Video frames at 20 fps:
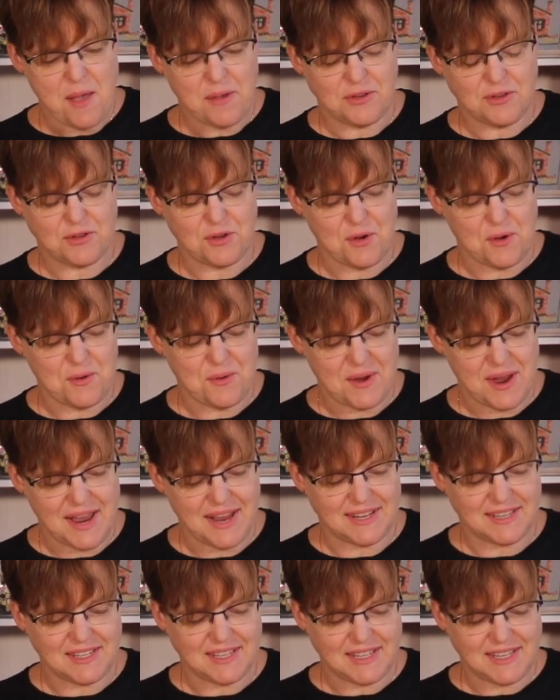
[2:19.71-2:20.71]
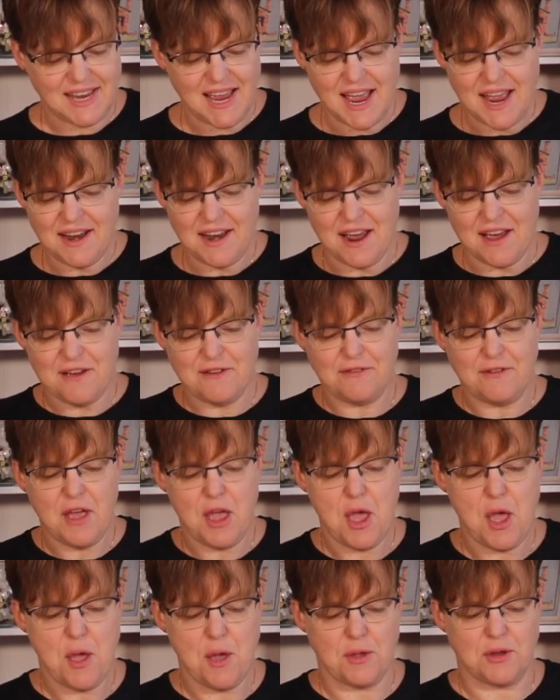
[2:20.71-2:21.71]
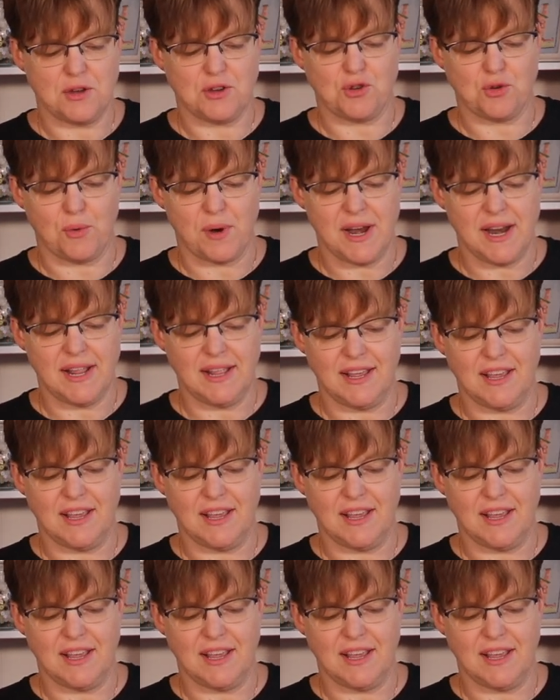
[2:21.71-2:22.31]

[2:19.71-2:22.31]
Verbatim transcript: So instead of joining